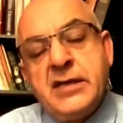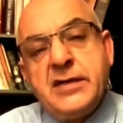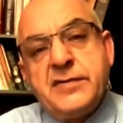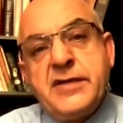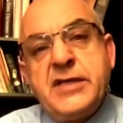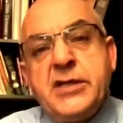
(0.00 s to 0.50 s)

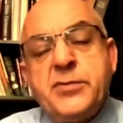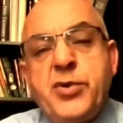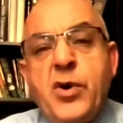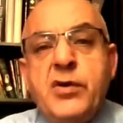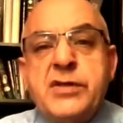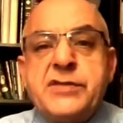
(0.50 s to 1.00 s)
reading
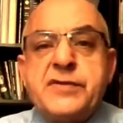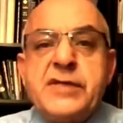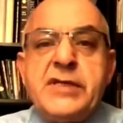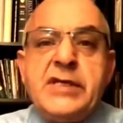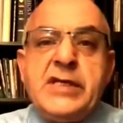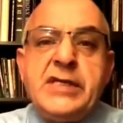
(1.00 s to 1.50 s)

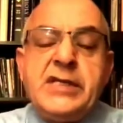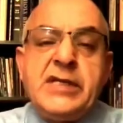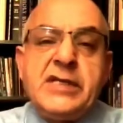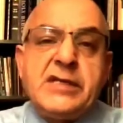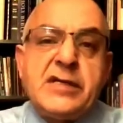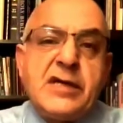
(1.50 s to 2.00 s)
poetry,
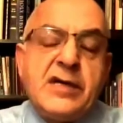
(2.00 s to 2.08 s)
eating